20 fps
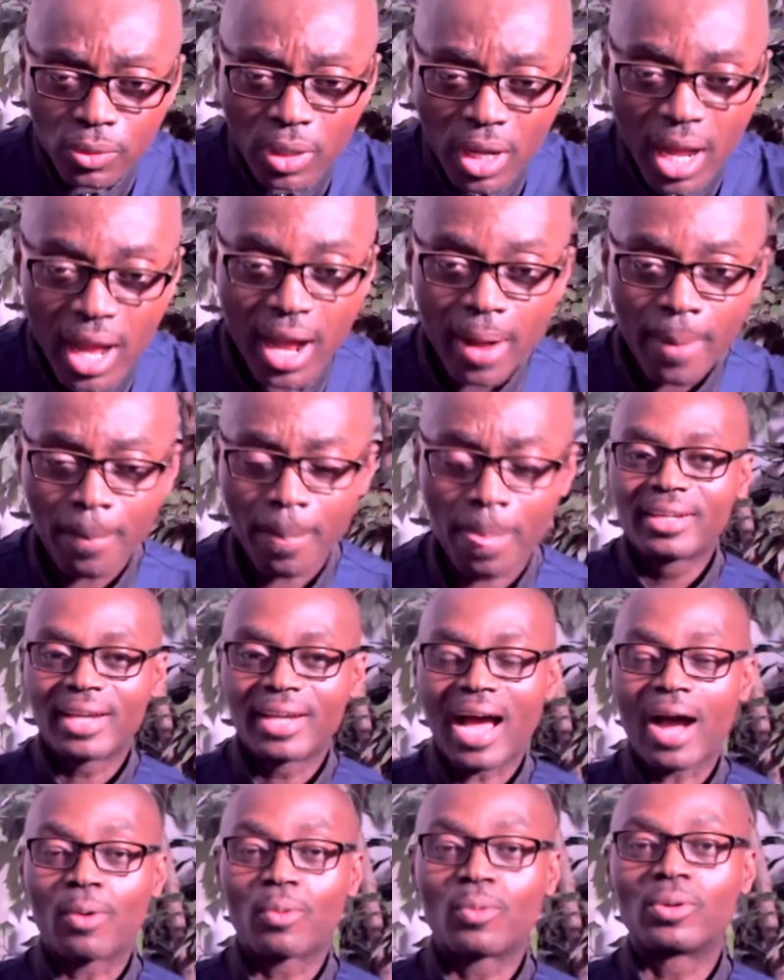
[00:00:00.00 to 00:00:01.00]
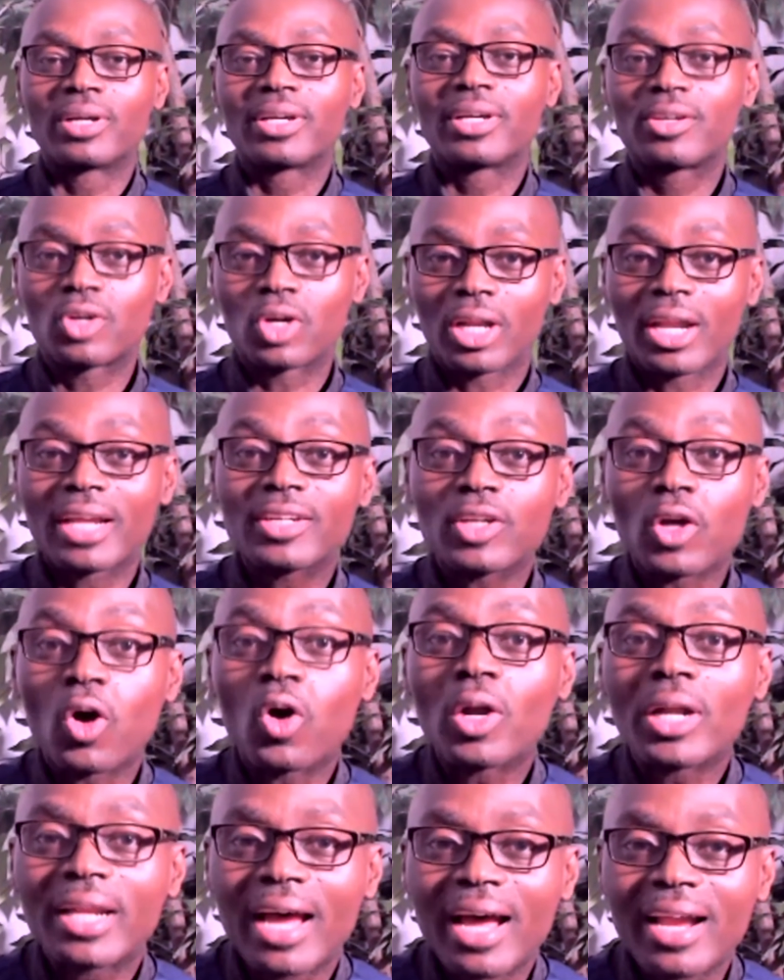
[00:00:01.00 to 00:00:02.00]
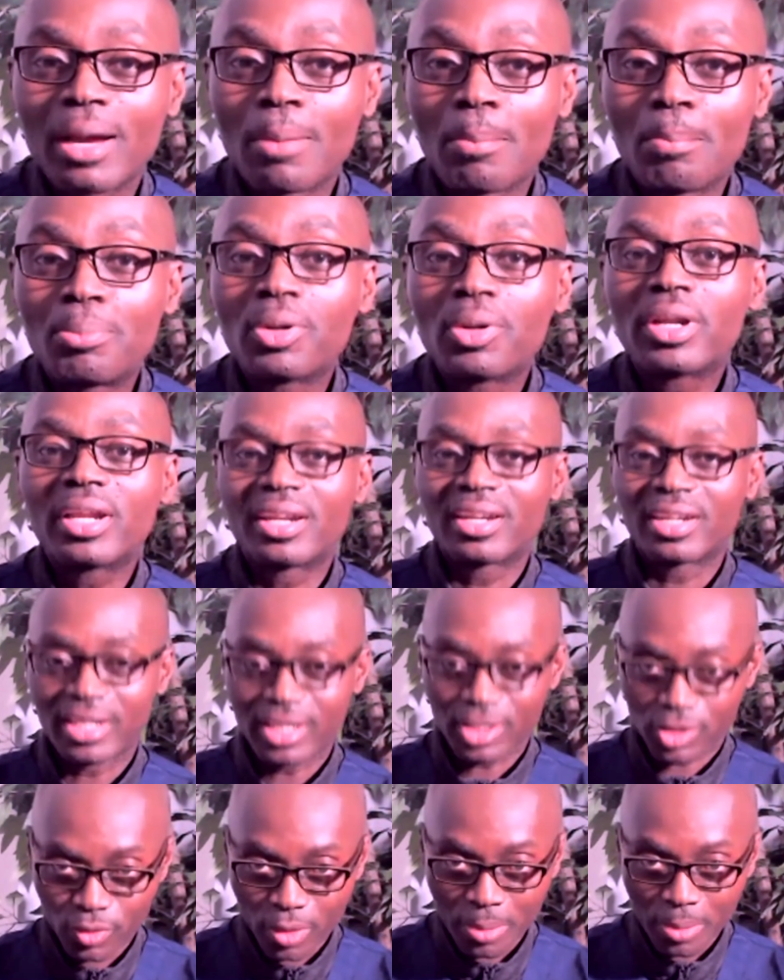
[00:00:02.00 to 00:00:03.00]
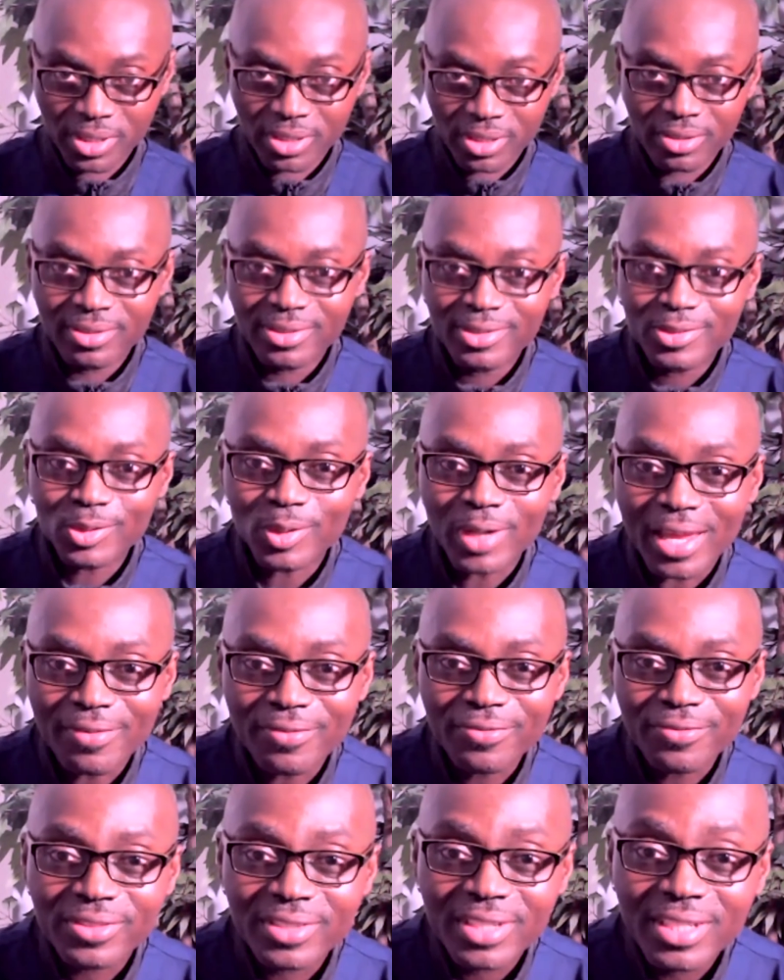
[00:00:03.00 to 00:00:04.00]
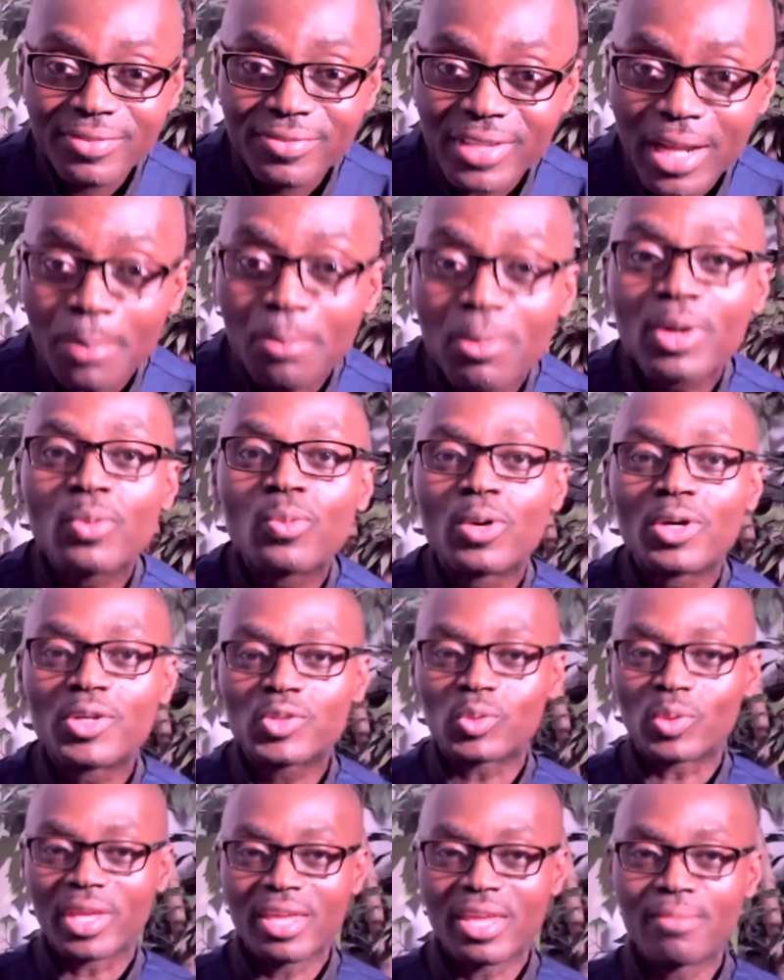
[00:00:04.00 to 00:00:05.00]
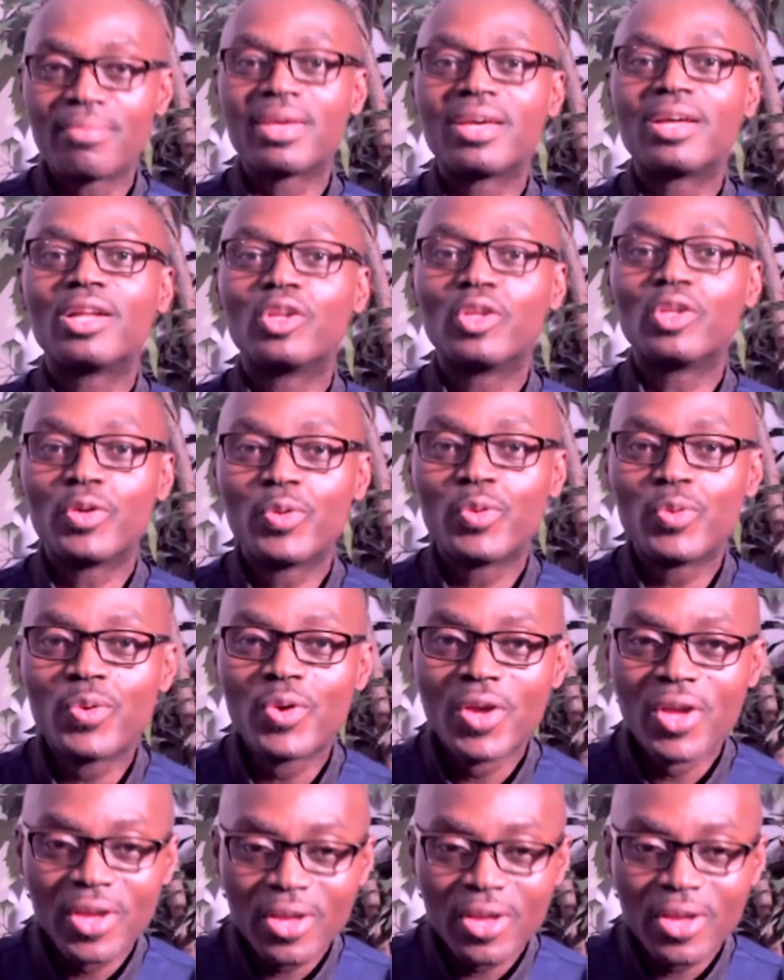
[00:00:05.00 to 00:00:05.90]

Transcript: I will collect all that and put it in the description so that if somebody wants to email you,